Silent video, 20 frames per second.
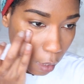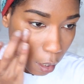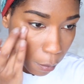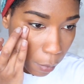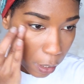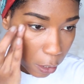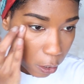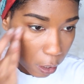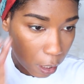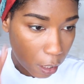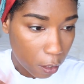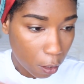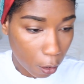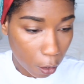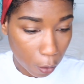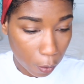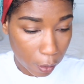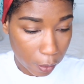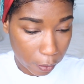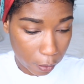My shades are
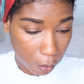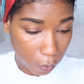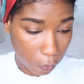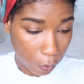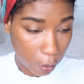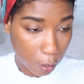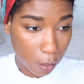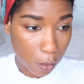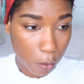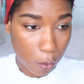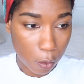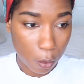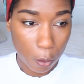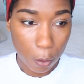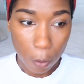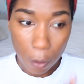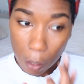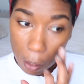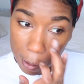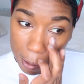always different,
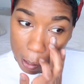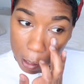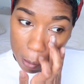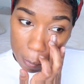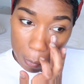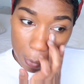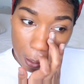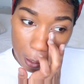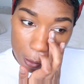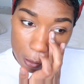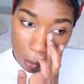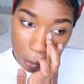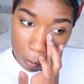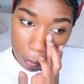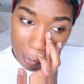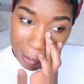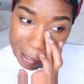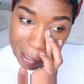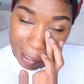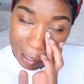so because I'm
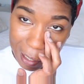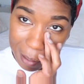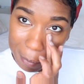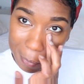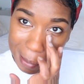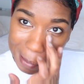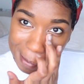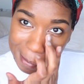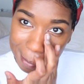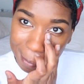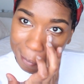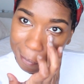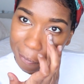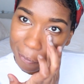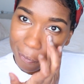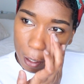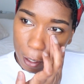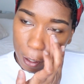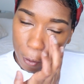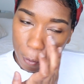mixing it myself,
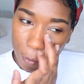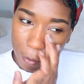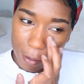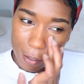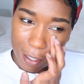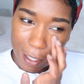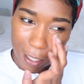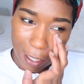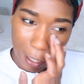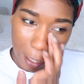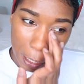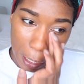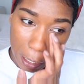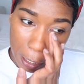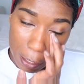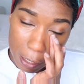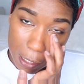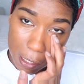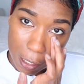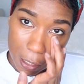I always kind of get
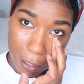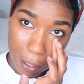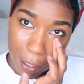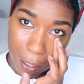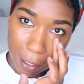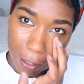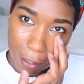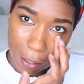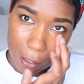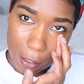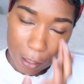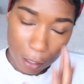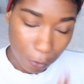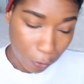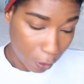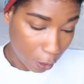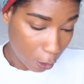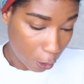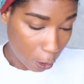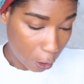a slightly
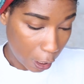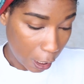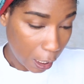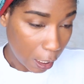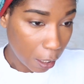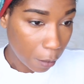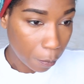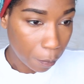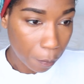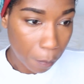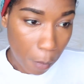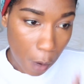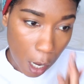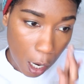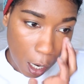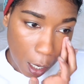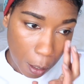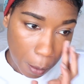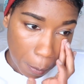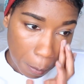different shade, but
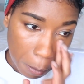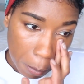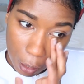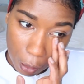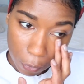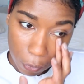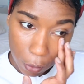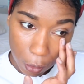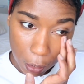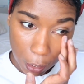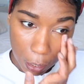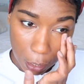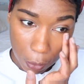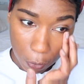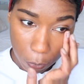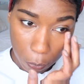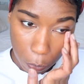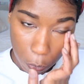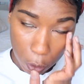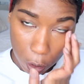I feel like I
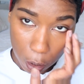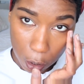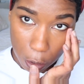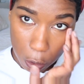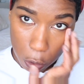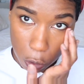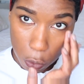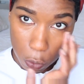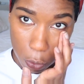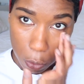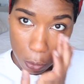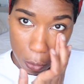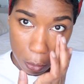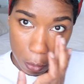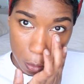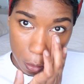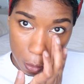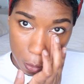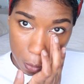have more control